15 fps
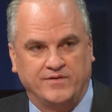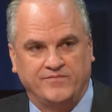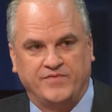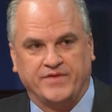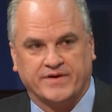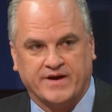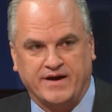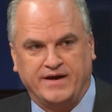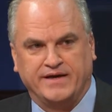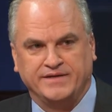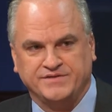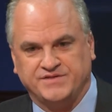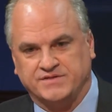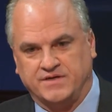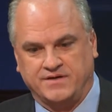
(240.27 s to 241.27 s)
of the
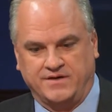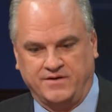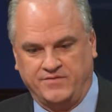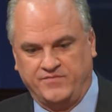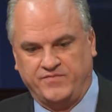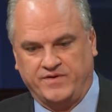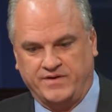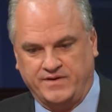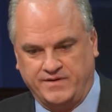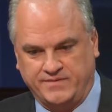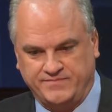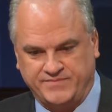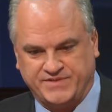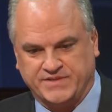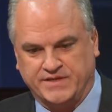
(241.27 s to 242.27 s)
kinds
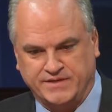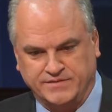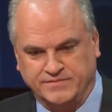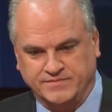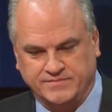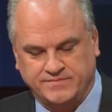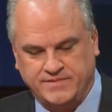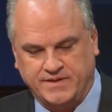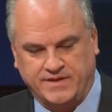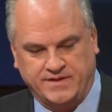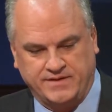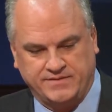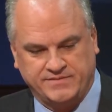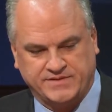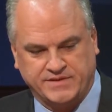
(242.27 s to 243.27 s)
of
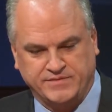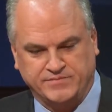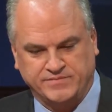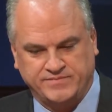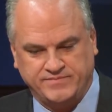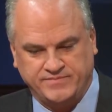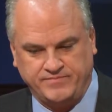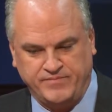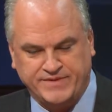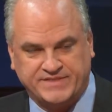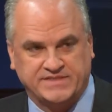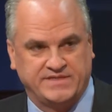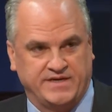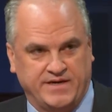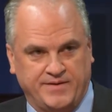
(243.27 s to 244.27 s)
sudden
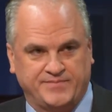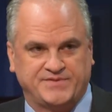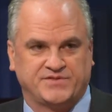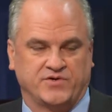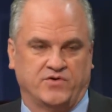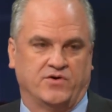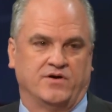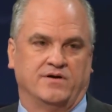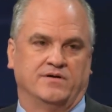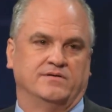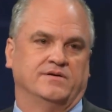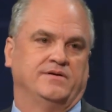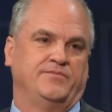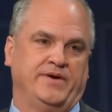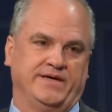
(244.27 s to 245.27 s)
missteps
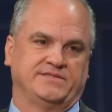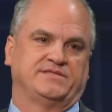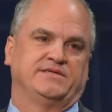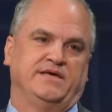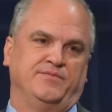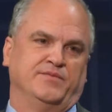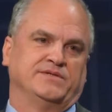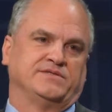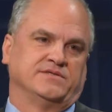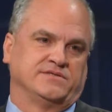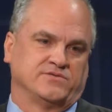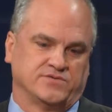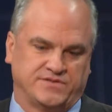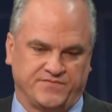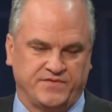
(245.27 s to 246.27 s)
or bad statements, the
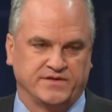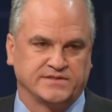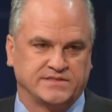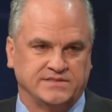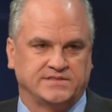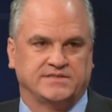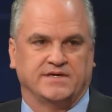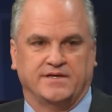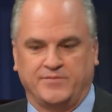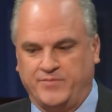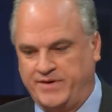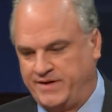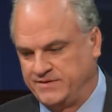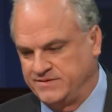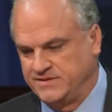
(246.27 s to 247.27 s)
sorts of things he said
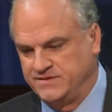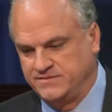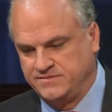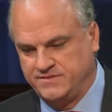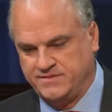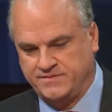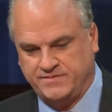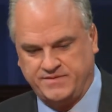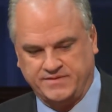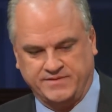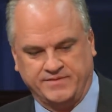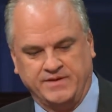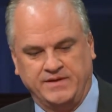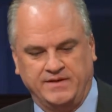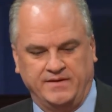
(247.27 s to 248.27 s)
about
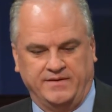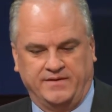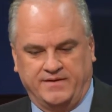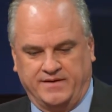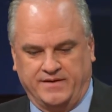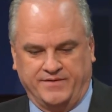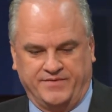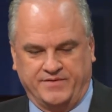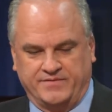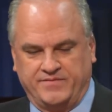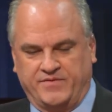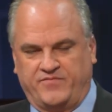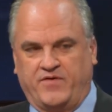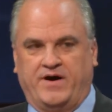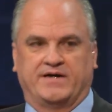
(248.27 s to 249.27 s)

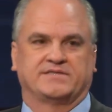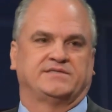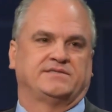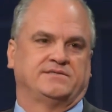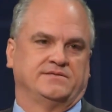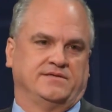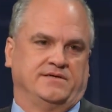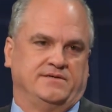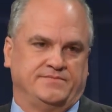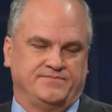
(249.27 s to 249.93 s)
the Fox,